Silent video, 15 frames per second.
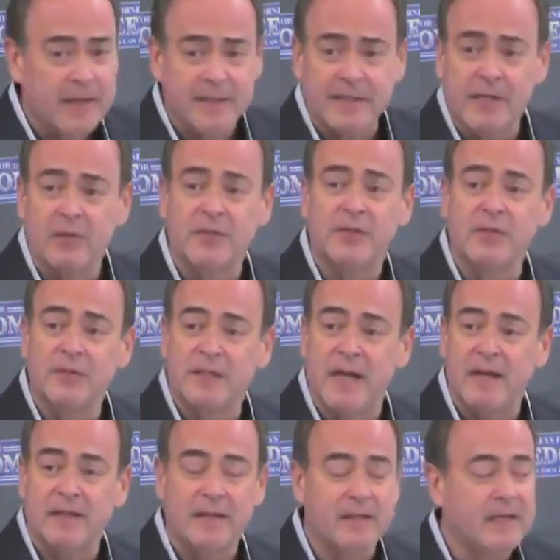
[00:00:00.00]
And so
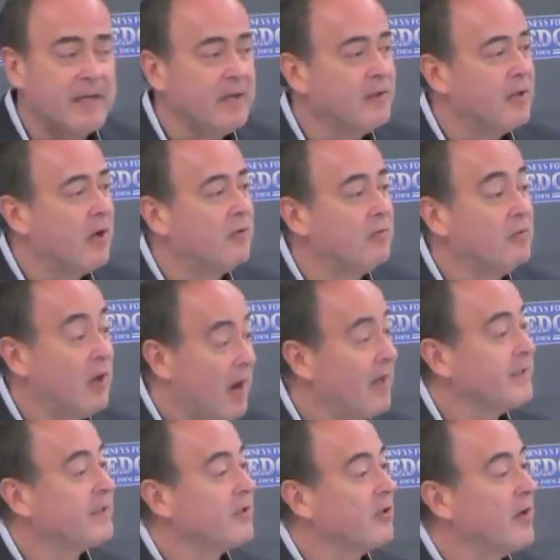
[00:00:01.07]
Susette Kelo
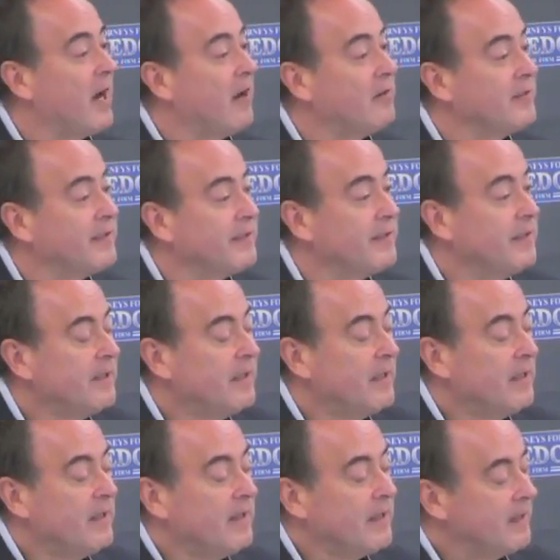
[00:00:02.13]
lost her house.
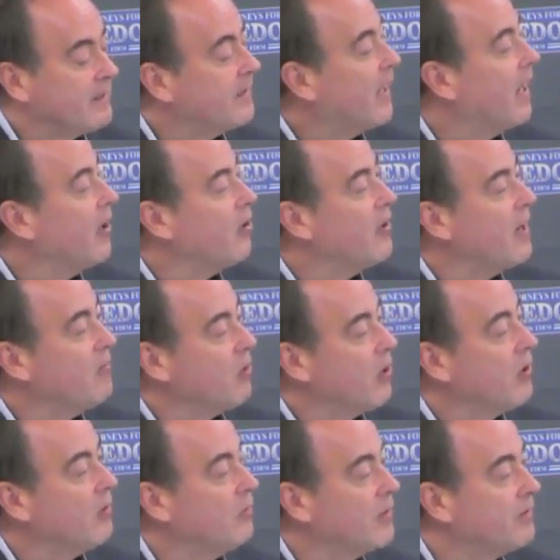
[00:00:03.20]
The entire
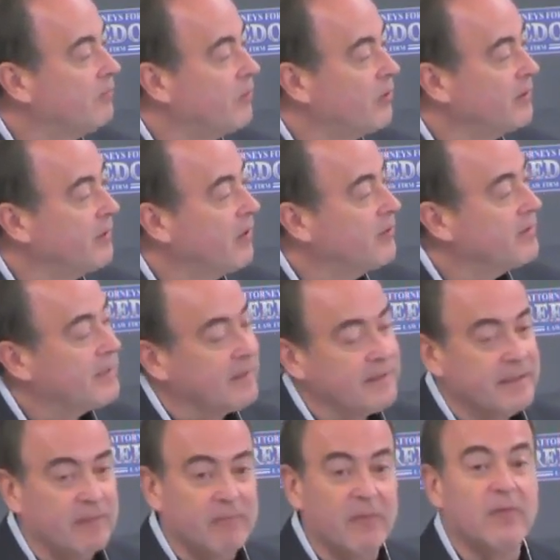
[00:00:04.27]
neighborhood was bulldozed,
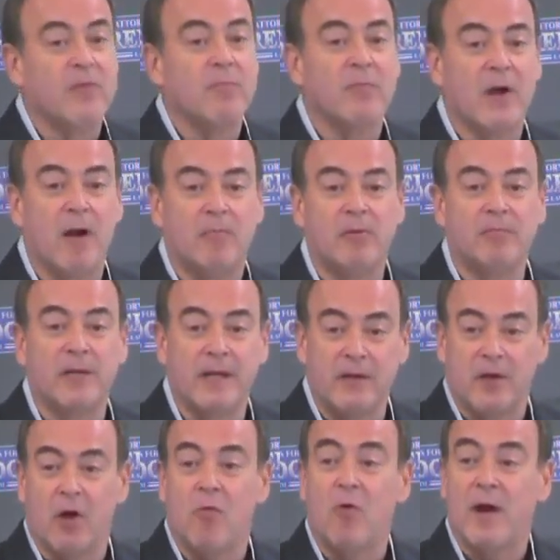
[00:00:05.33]
and some of you probably
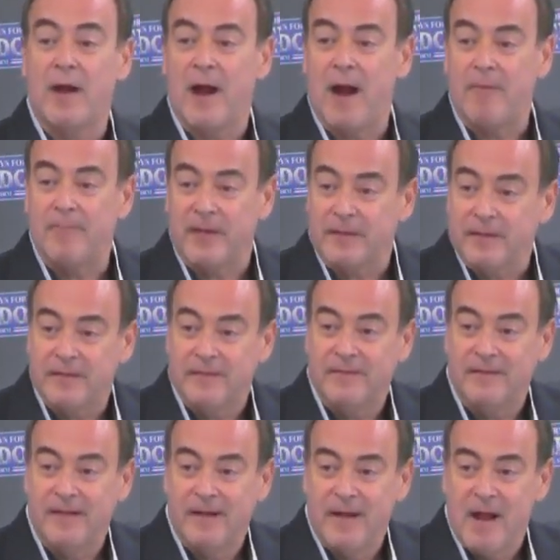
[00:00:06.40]
know what happened.
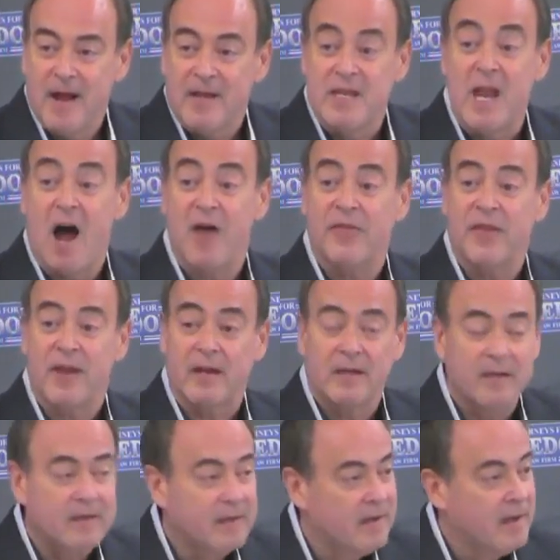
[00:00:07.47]
Nothing.
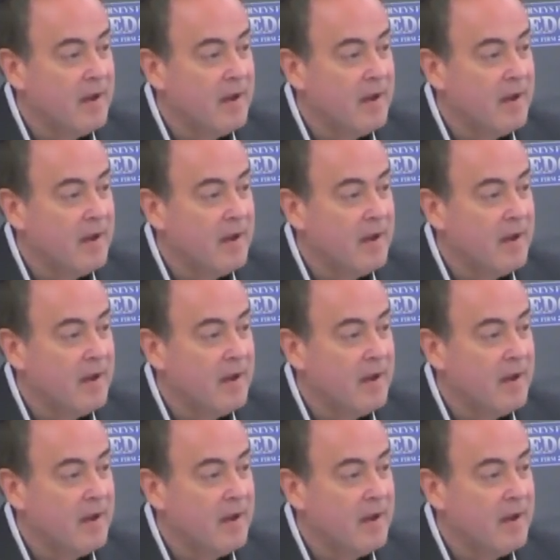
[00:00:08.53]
